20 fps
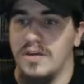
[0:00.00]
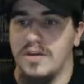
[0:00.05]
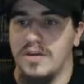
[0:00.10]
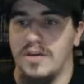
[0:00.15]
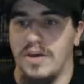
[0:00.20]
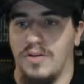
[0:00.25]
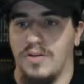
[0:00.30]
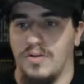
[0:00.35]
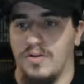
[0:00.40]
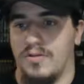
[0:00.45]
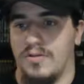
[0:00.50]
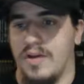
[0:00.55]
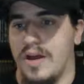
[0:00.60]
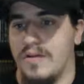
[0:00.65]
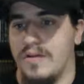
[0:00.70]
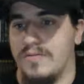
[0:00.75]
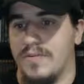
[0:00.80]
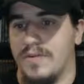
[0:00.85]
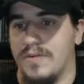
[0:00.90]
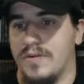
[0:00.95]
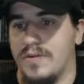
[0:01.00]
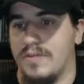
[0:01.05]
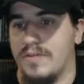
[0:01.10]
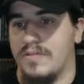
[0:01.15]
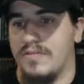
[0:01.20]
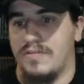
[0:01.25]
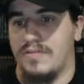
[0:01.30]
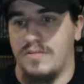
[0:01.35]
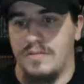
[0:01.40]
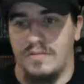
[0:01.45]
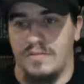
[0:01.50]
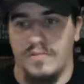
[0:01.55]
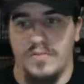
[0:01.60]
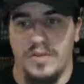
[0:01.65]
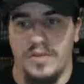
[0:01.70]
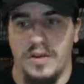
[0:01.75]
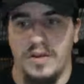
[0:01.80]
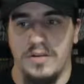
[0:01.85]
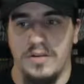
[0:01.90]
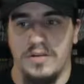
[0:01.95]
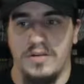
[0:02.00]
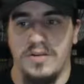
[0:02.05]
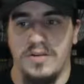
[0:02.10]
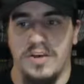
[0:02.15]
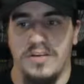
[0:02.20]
color graphics, and